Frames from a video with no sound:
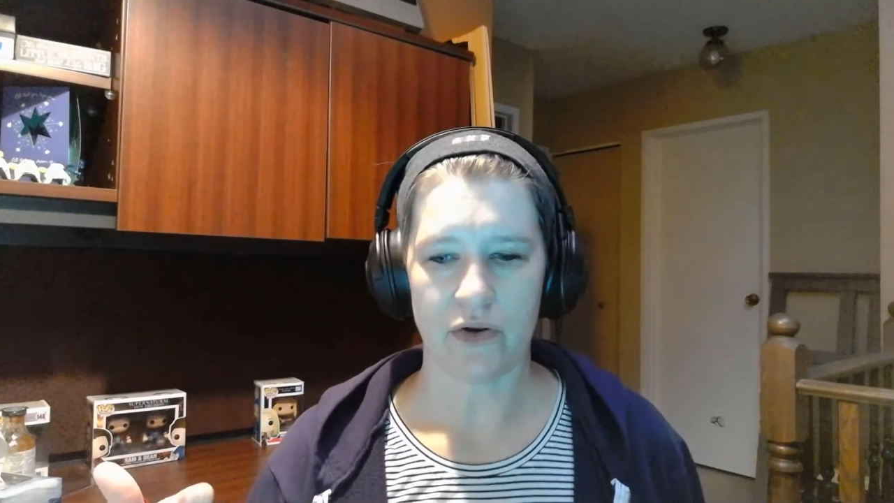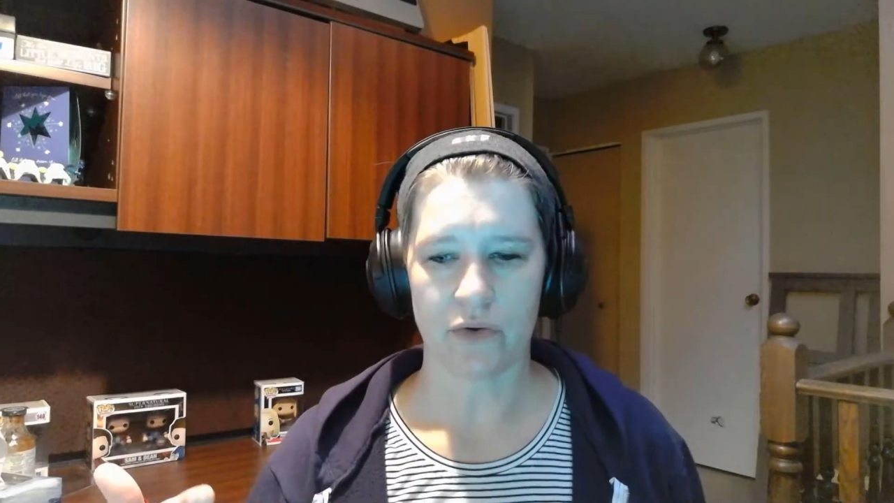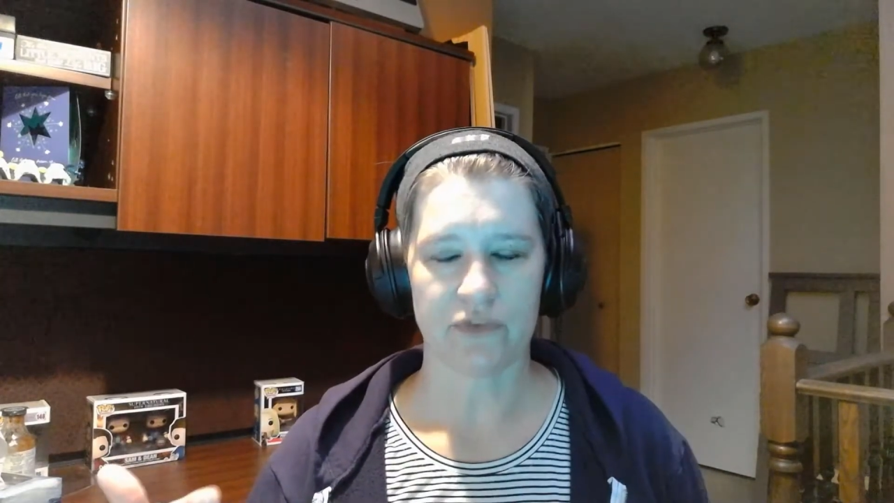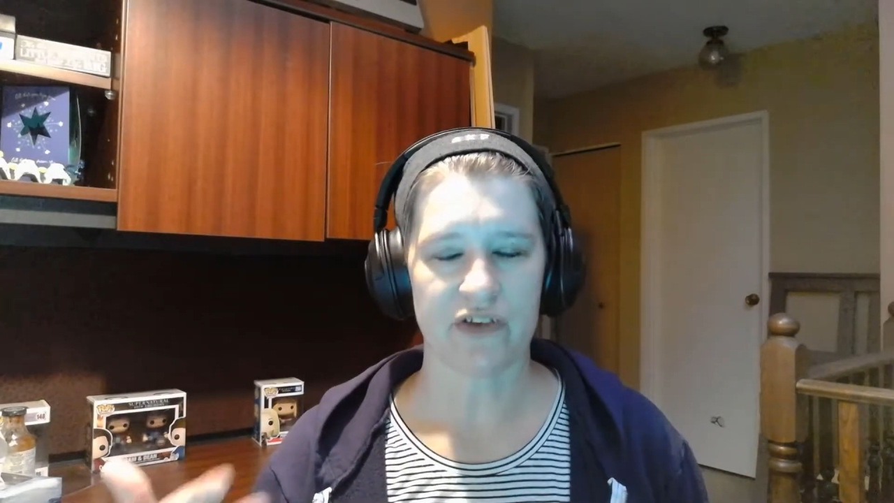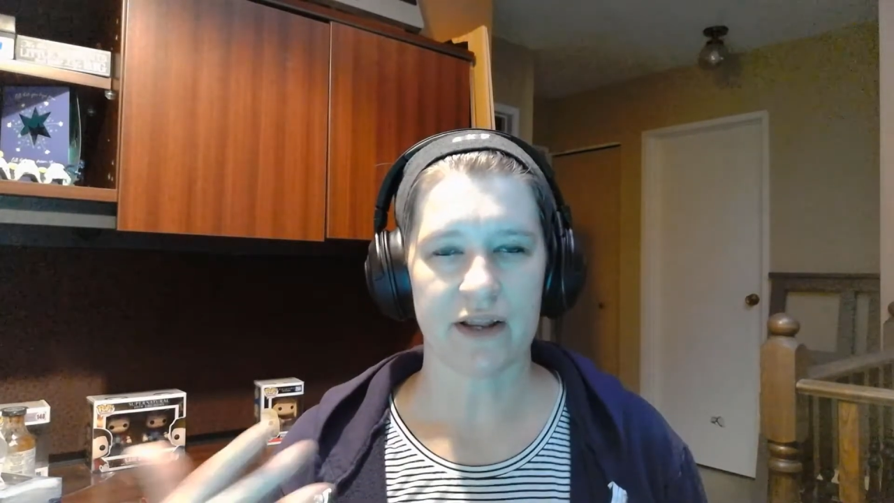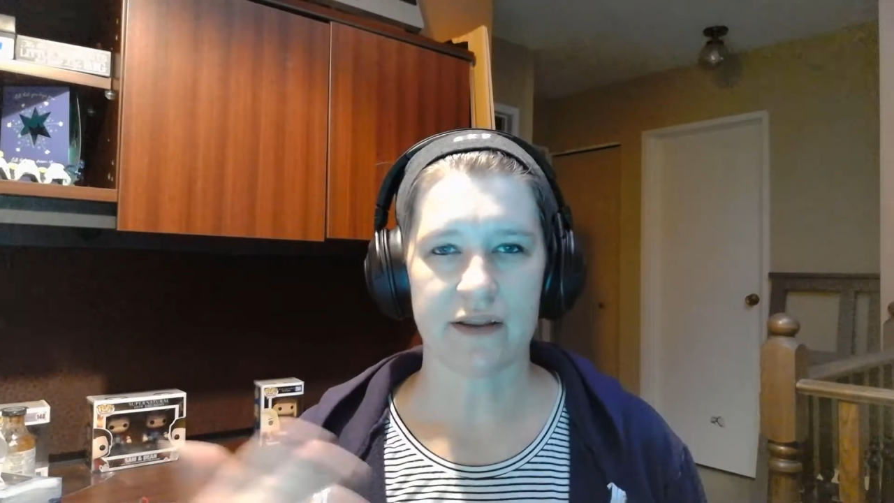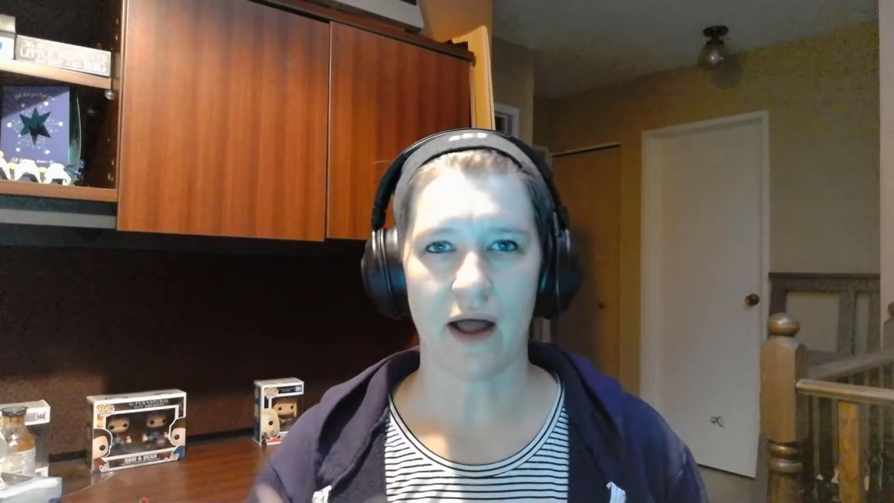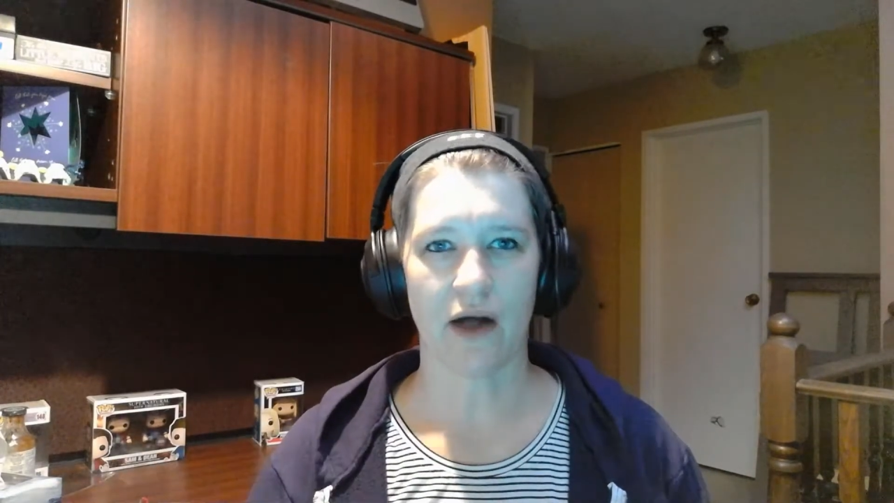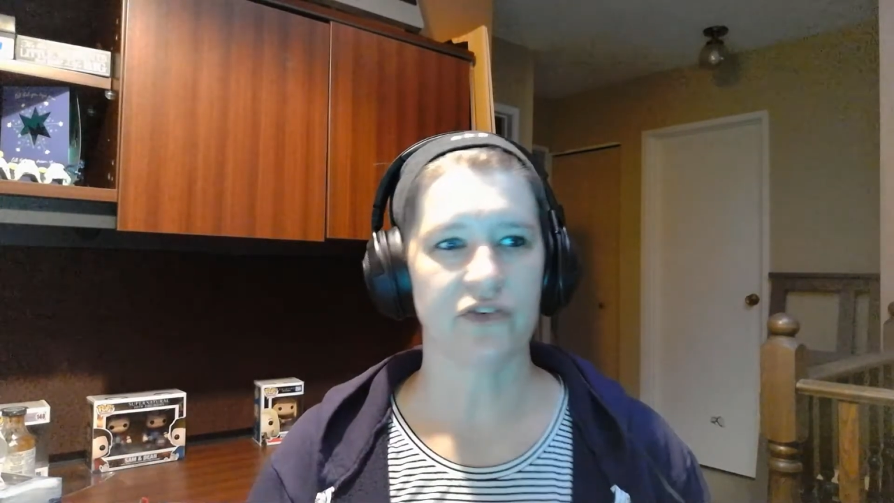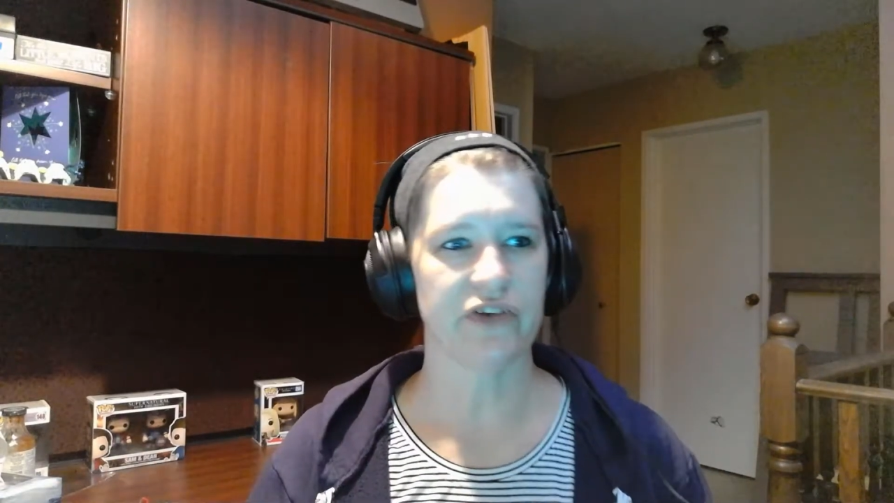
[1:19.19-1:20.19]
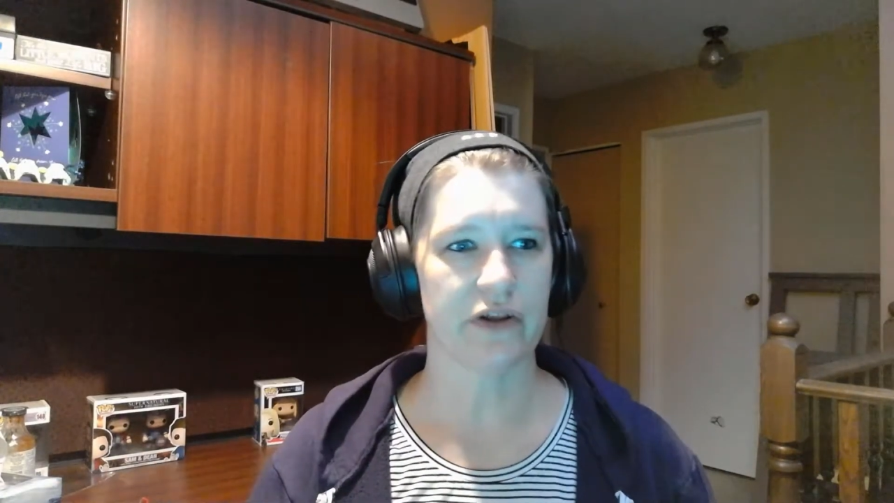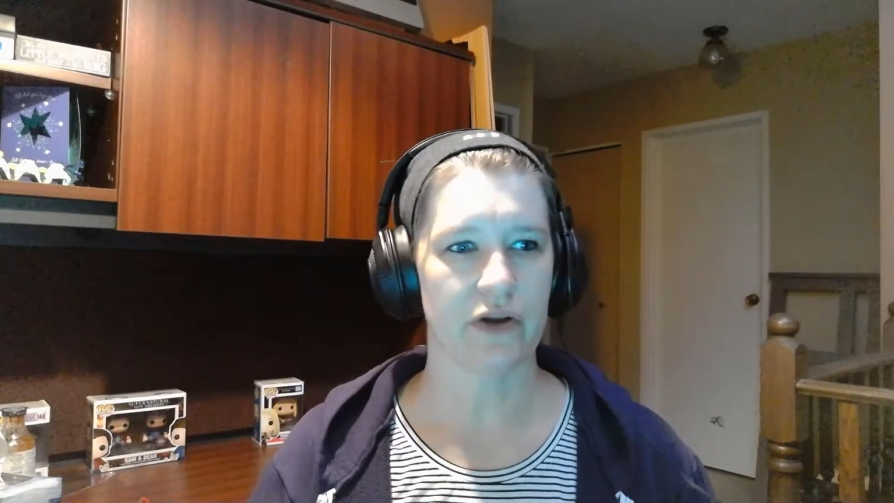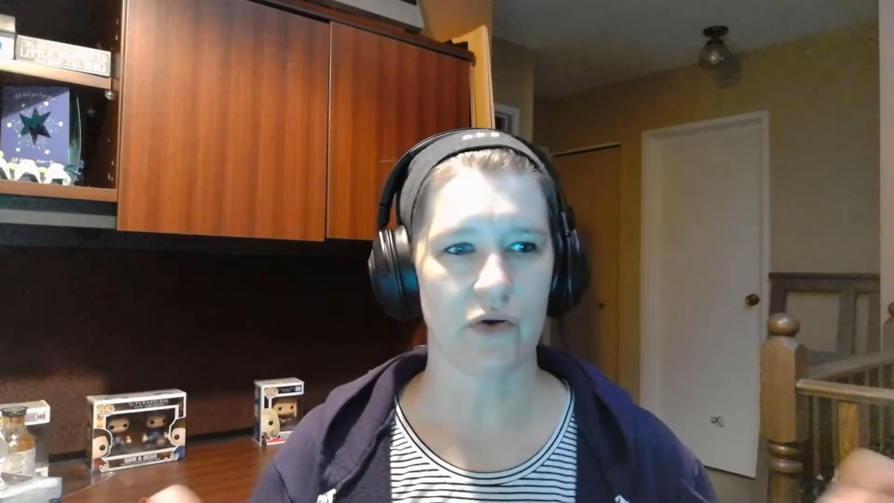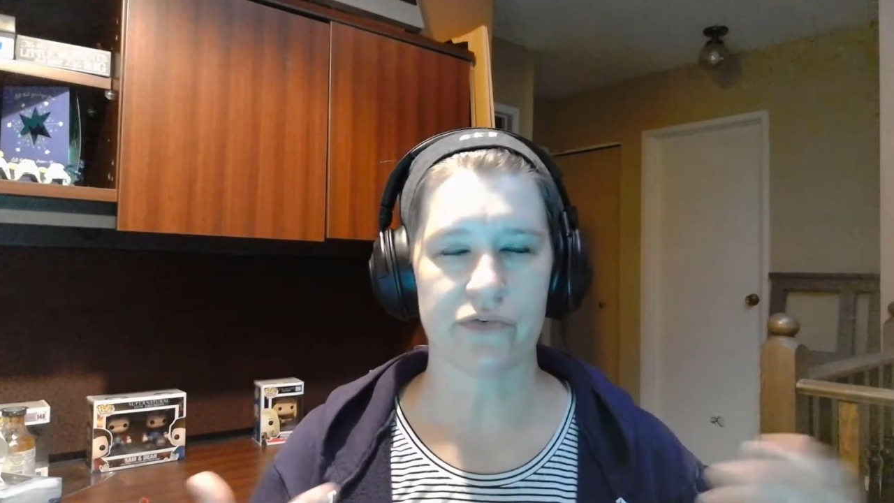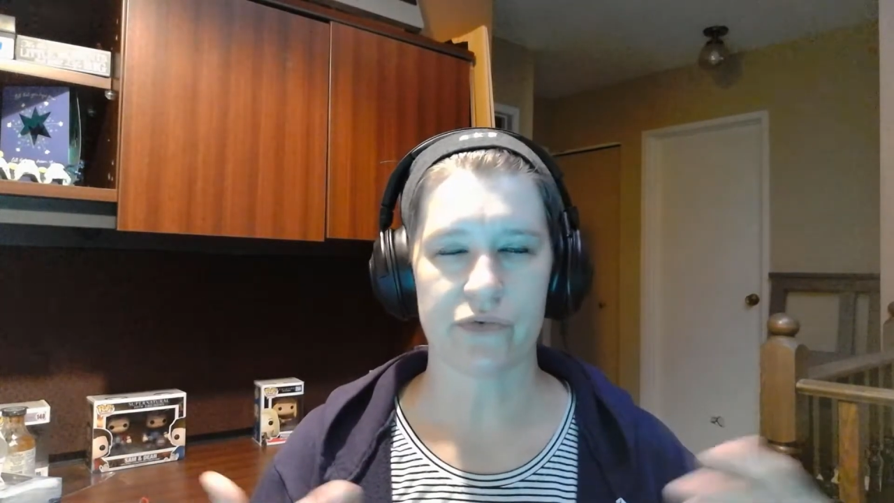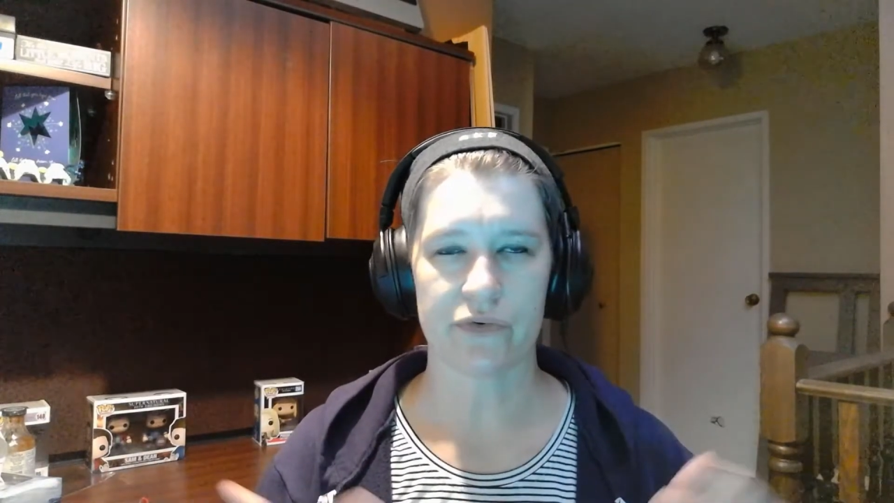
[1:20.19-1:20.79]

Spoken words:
technology and all sorts